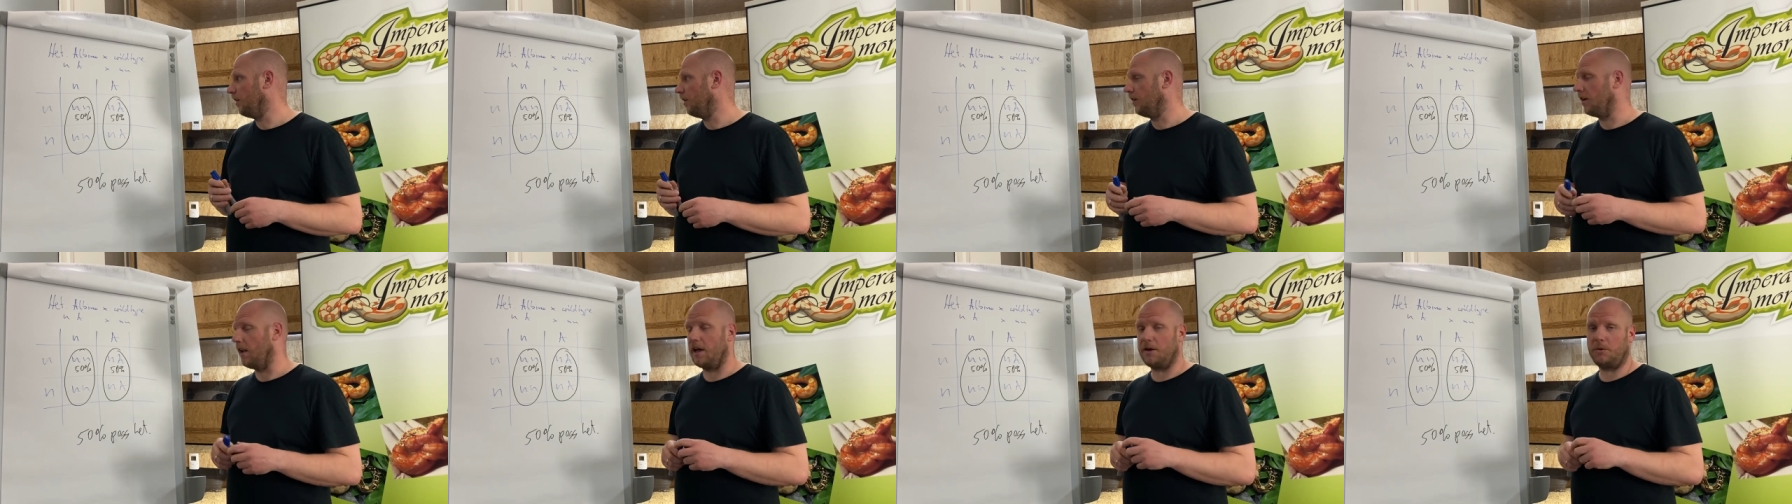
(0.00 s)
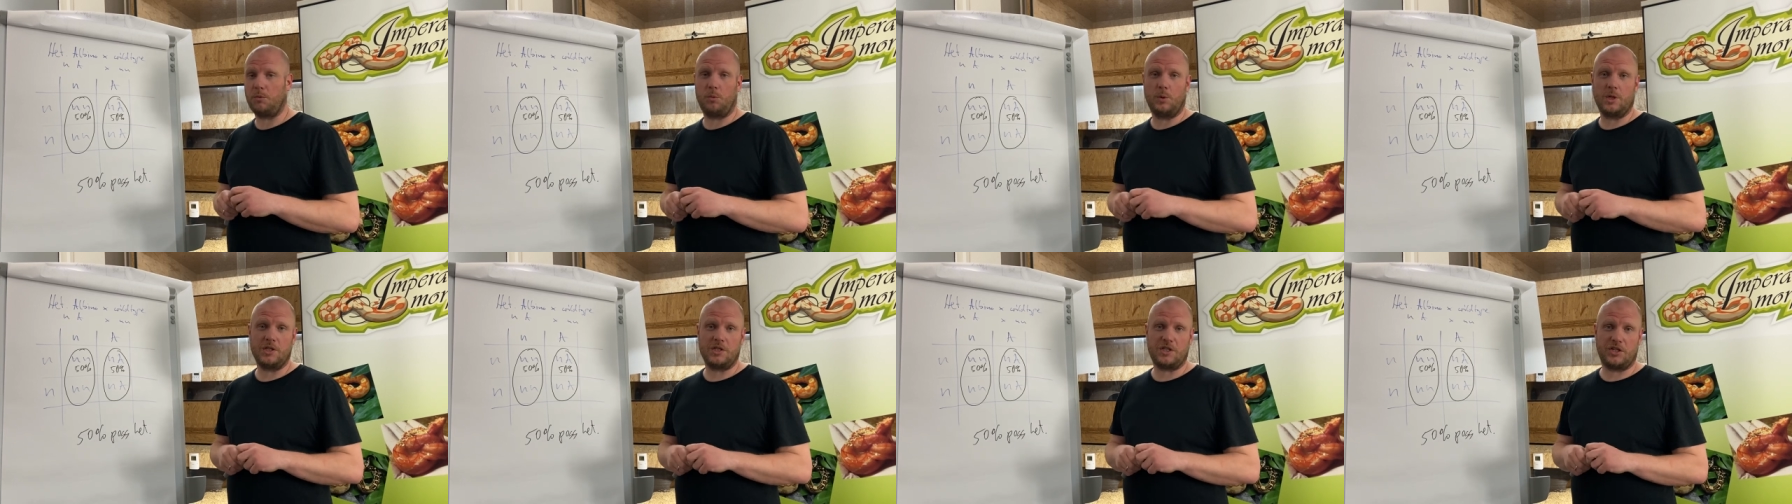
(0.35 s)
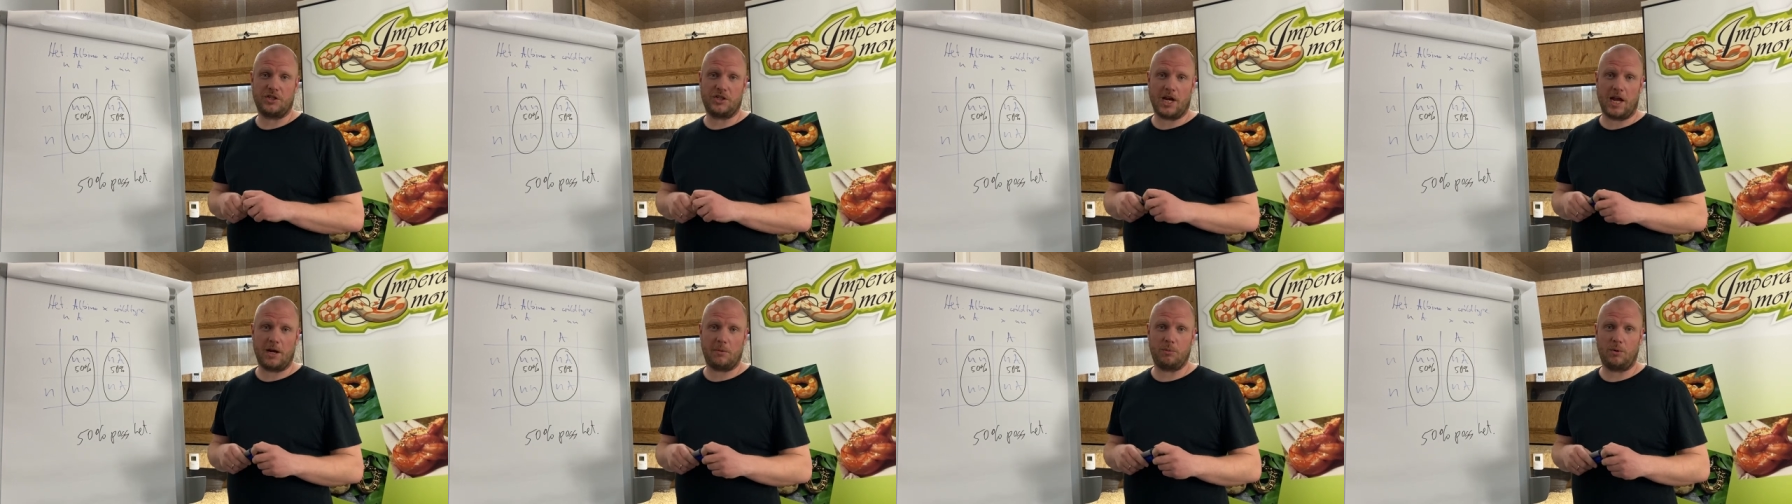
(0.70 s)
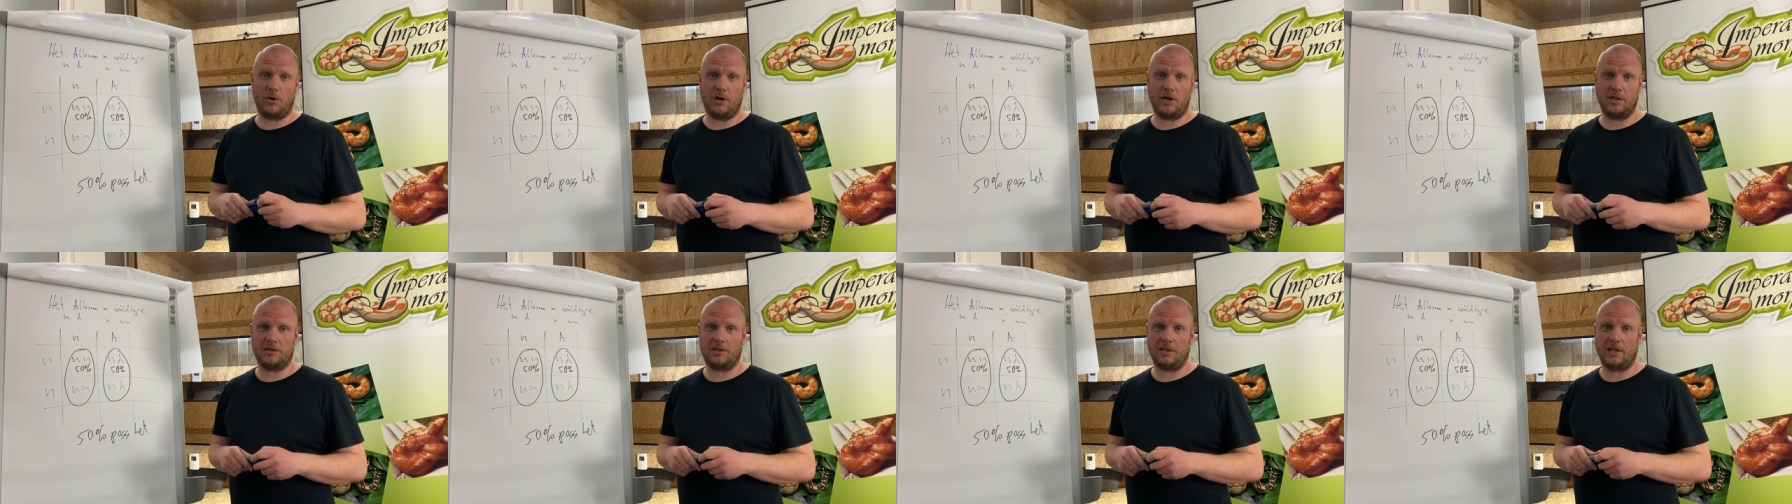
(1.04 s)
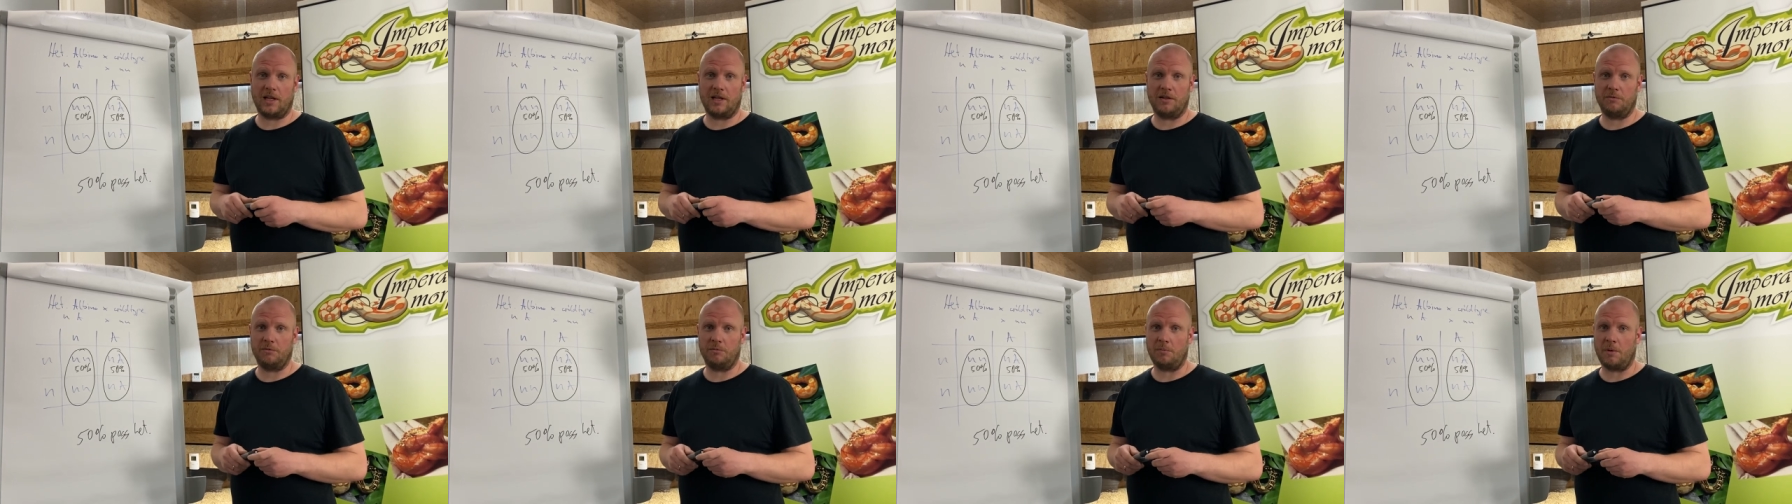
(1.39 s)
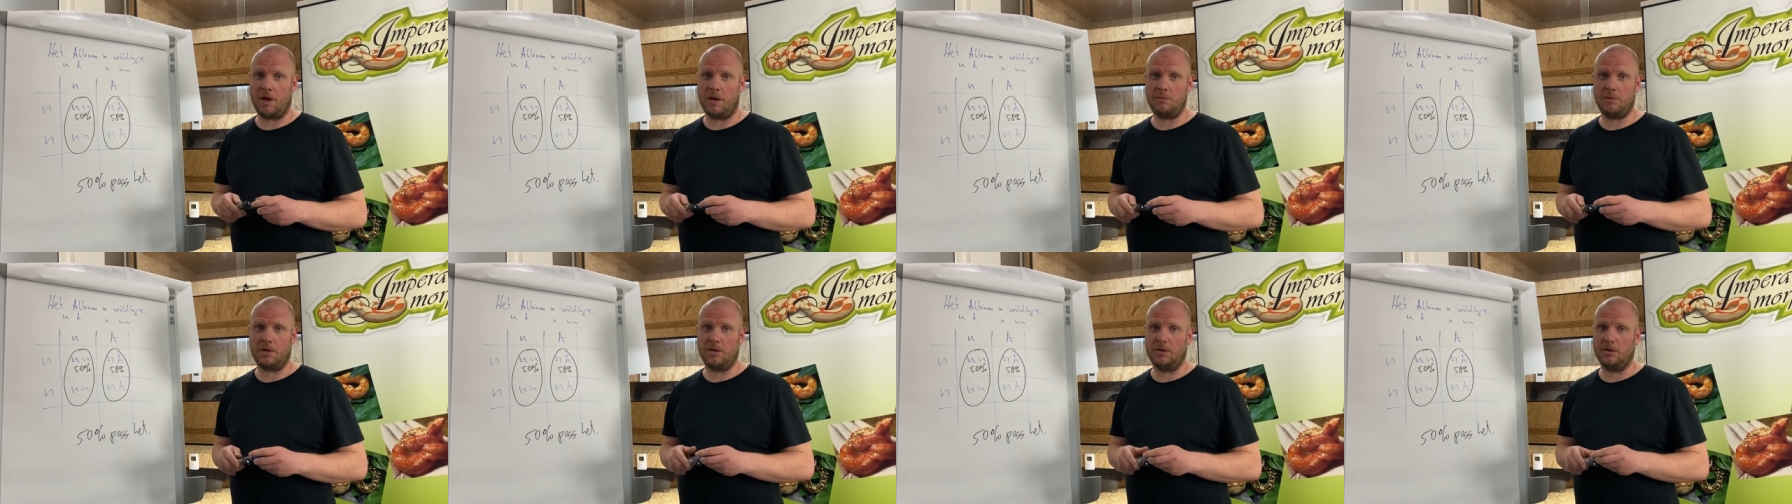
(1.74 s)
like win the jackpot and
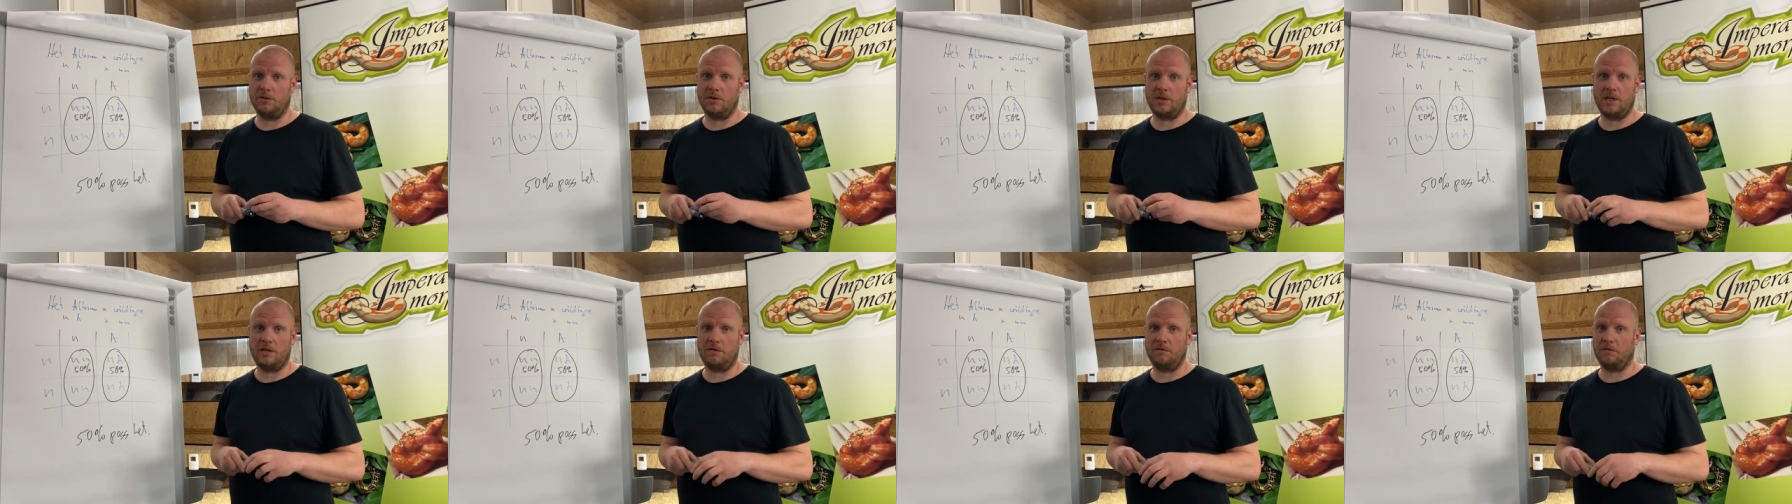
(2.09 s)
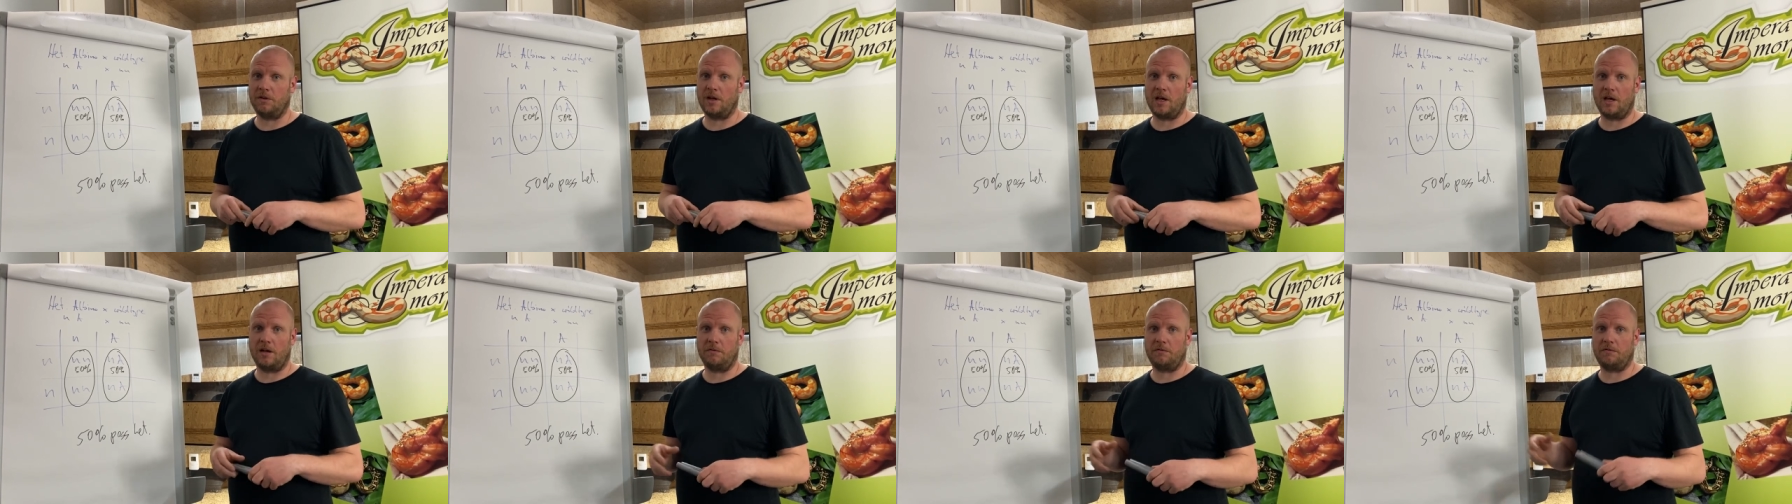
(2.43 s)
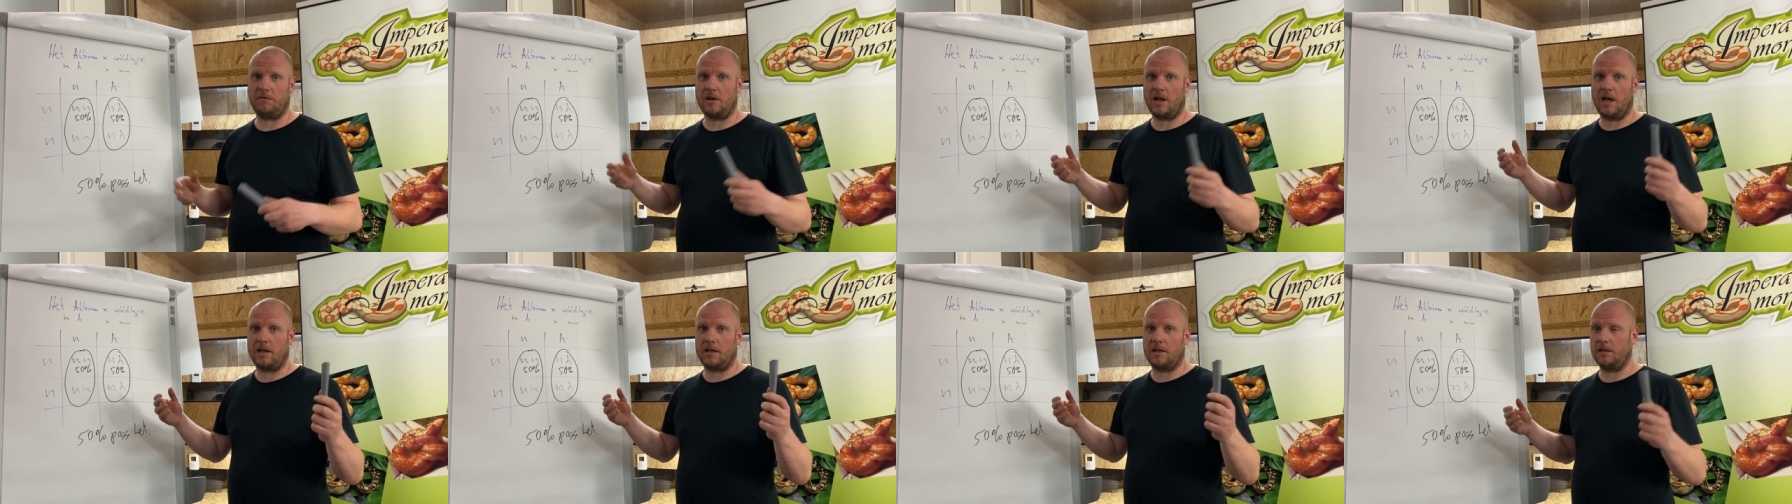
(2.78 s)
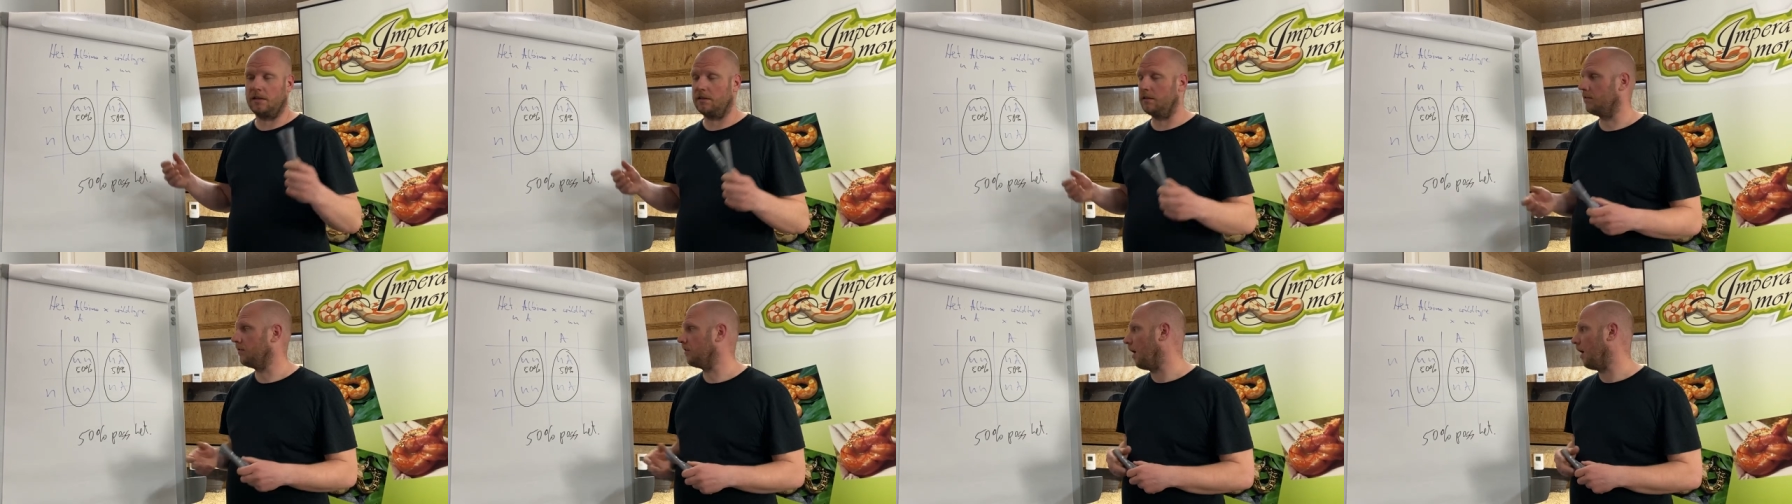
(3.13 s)
maybe you even have like a